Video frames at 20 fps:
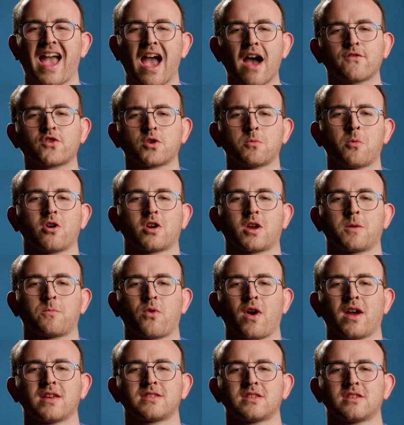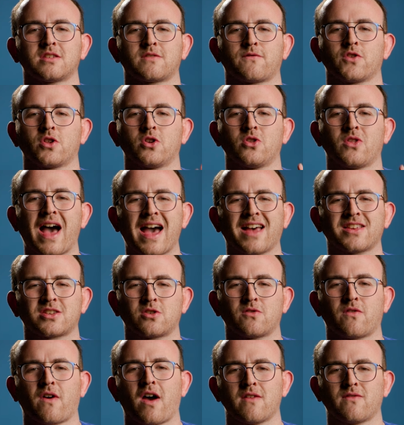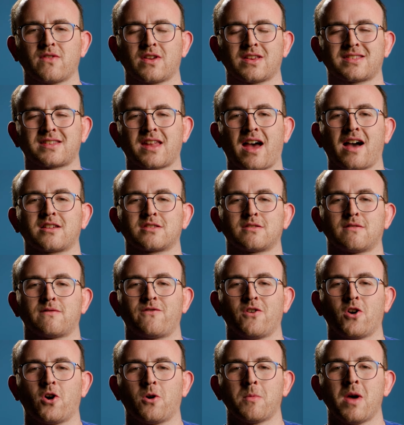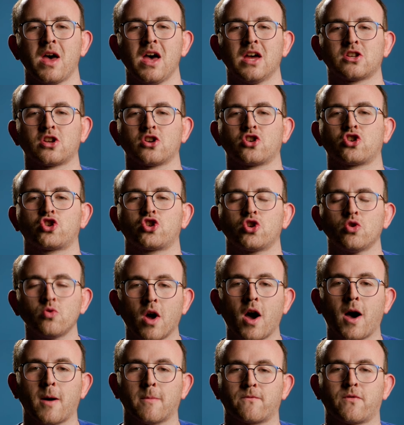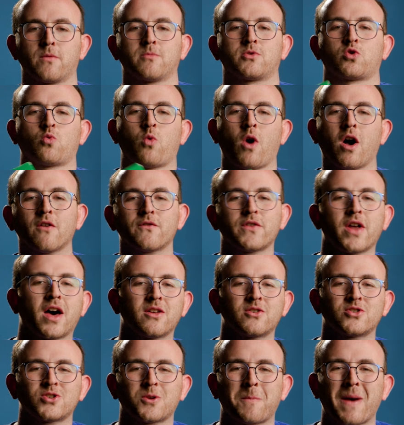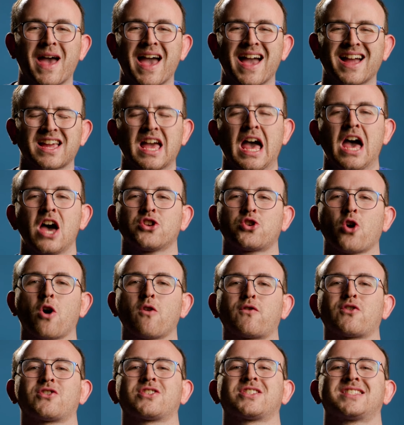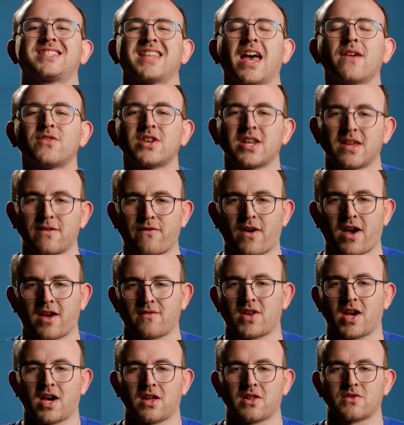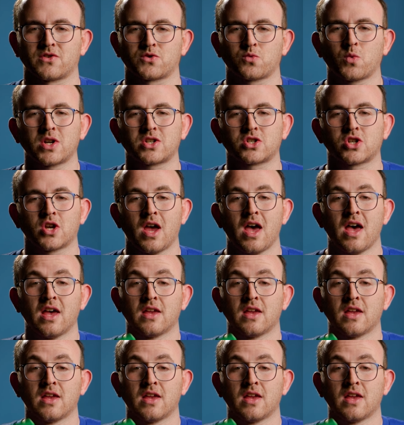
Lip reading: aftermarket prices for the last surviving stocks of film to shoot up from $12 a pack to over $75, which